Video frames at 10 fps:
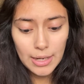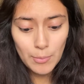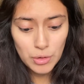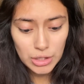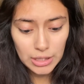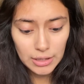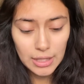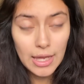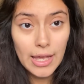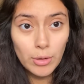
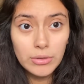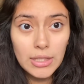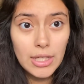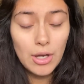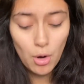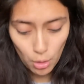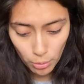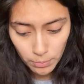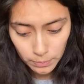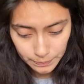emotionally healthy
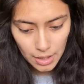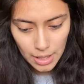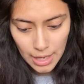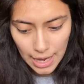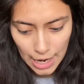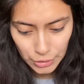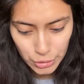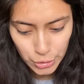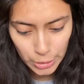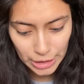home how
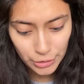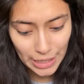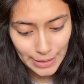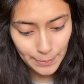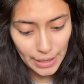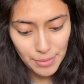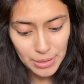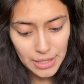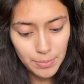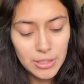to suit a crying
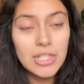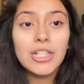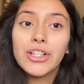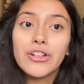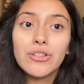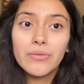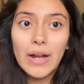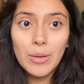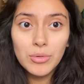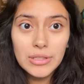baby plus other
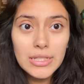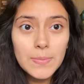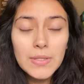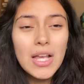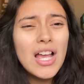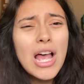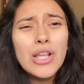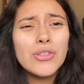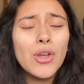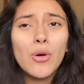survival tips
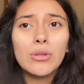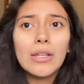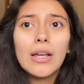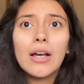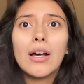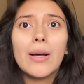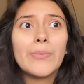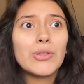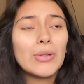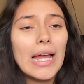so
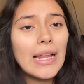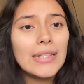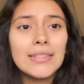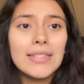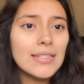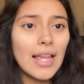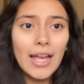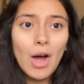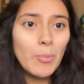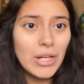um so that class is just like
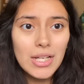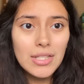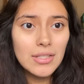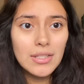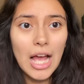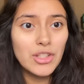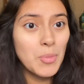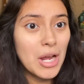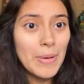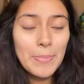helping us how to
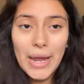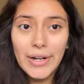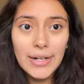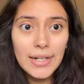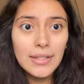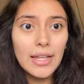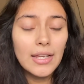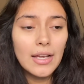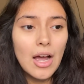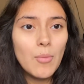become a parent
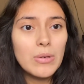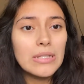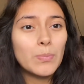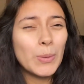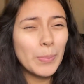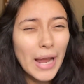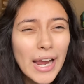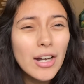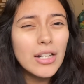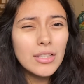like help us
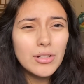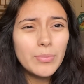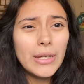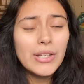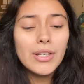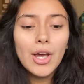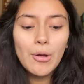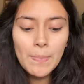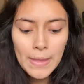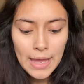prepare a little bit you
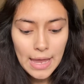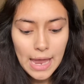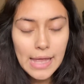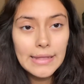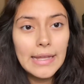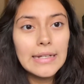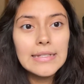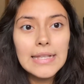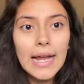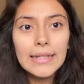know and then
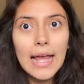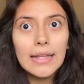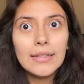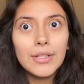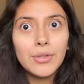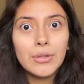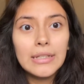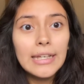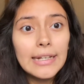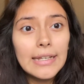inside that little
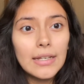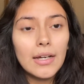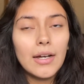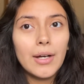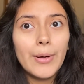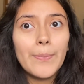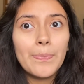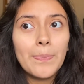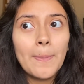clinic um